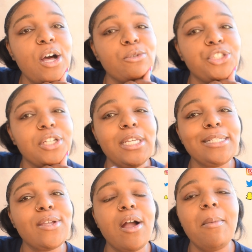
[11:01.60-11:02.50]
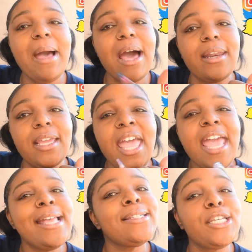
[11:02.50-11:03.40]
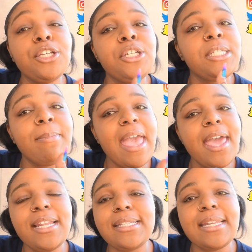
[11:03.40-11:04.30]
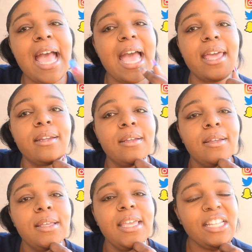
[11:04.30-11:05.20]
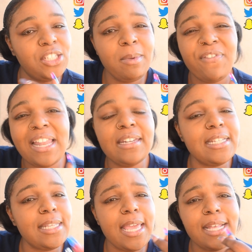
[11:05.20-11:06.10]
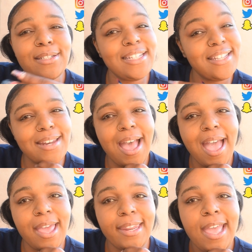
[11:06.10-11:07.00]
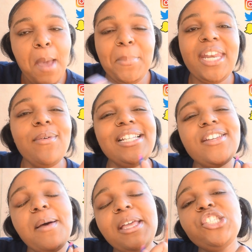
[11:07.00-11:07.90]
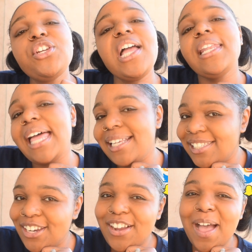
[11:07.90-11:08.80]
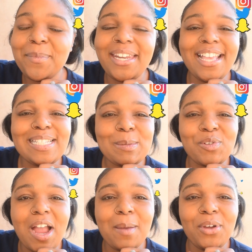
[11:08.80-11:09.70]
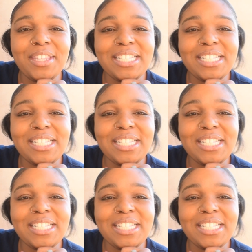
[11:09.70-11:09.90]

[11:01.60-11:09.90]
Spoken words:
culture. Let's talk about it. Is it good? Is it bad? Is it not? Is Jimmy Fallon, is he canceled, is he not? But anyways, y'all, make sure y'all like, share, comment, and subscribe on